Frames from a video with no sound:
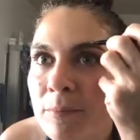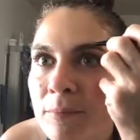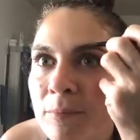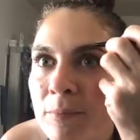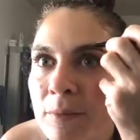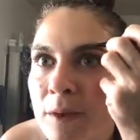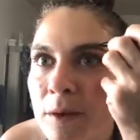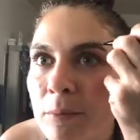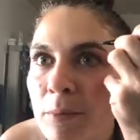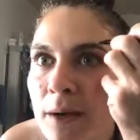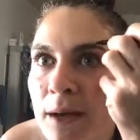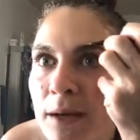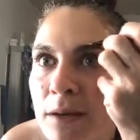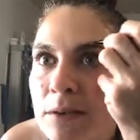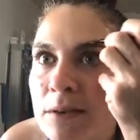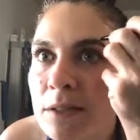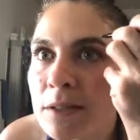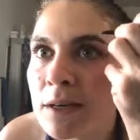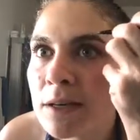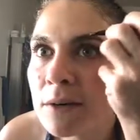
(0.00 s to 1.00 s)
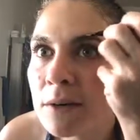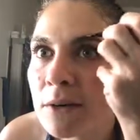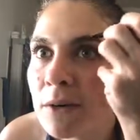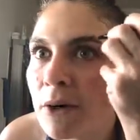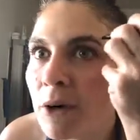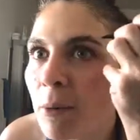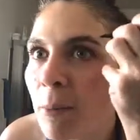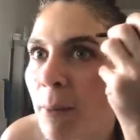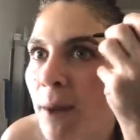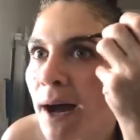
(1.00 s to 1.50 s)
their brows and they don't
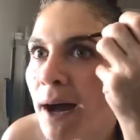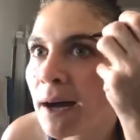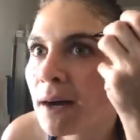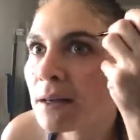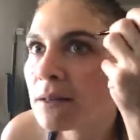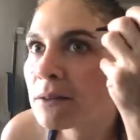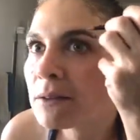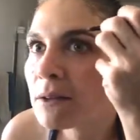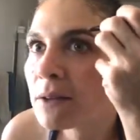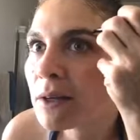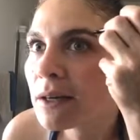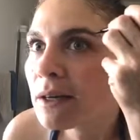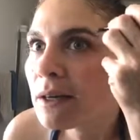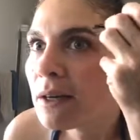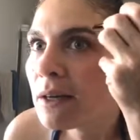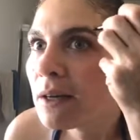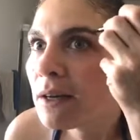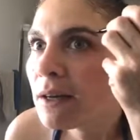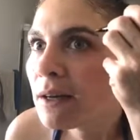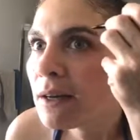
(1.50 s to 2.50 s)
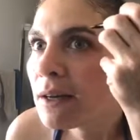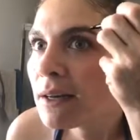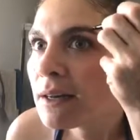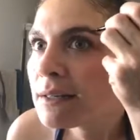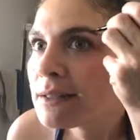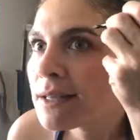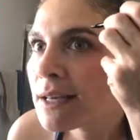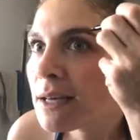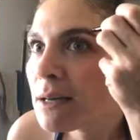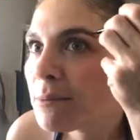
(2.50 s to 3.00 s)
grow back. So
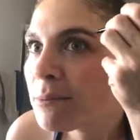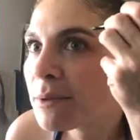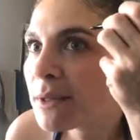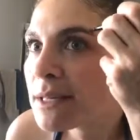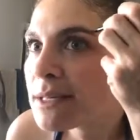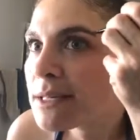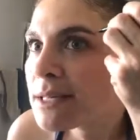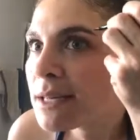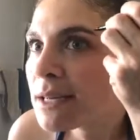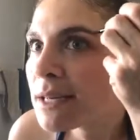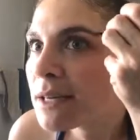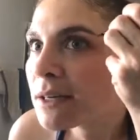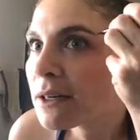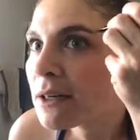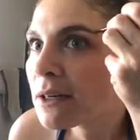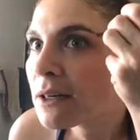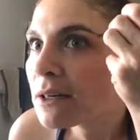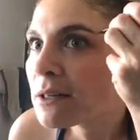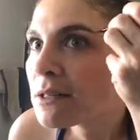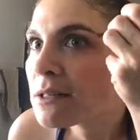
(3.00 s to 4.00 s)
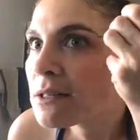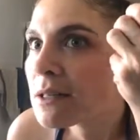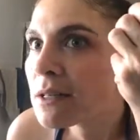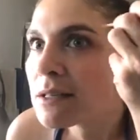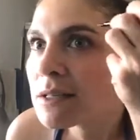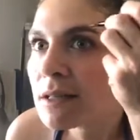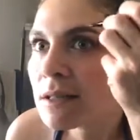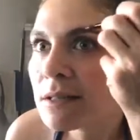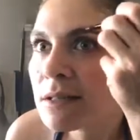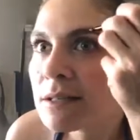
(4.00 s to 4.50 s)
It's like a blessing and a curse,
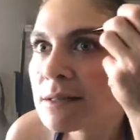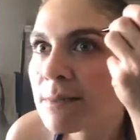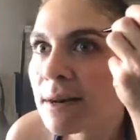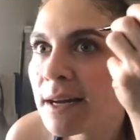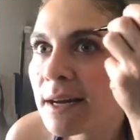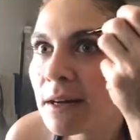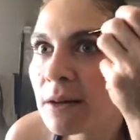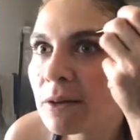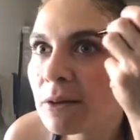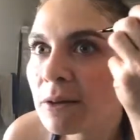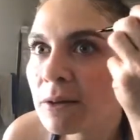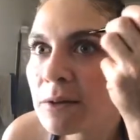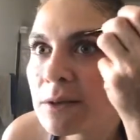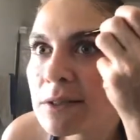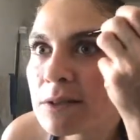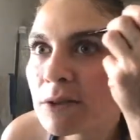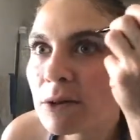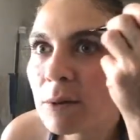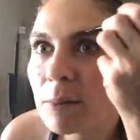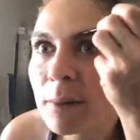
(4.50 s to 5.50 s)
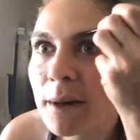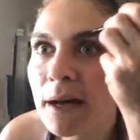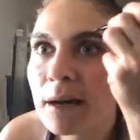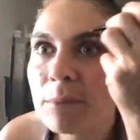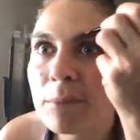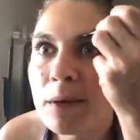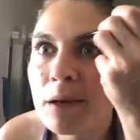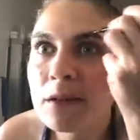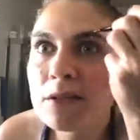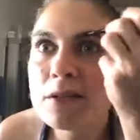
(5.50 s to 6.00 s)
because at least my hair will always grow back,
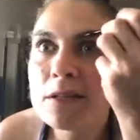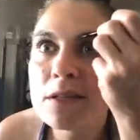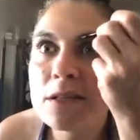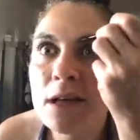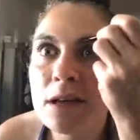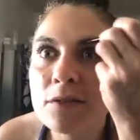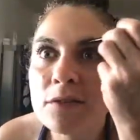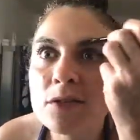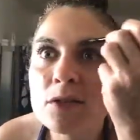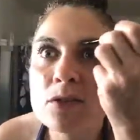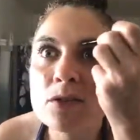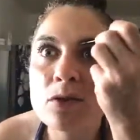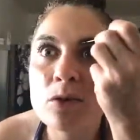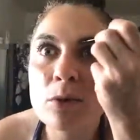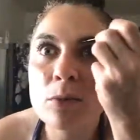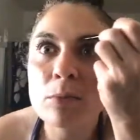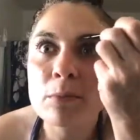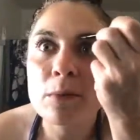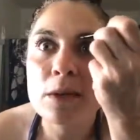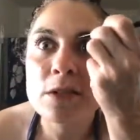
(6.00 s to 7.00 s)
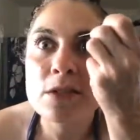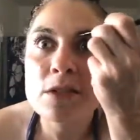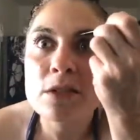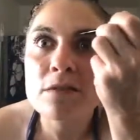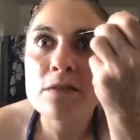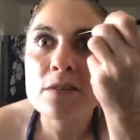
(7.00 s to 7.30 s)
but I just have so much of